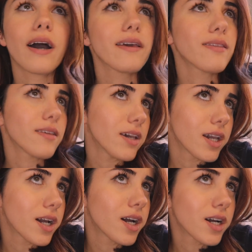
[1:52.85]
I
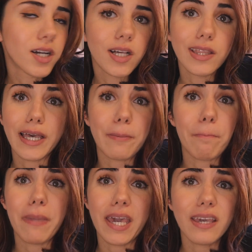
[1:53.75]
think like
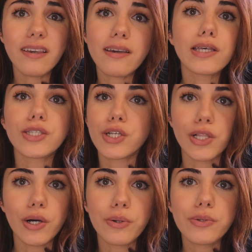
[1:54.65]
May it's
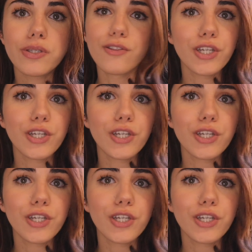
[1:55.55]
closed.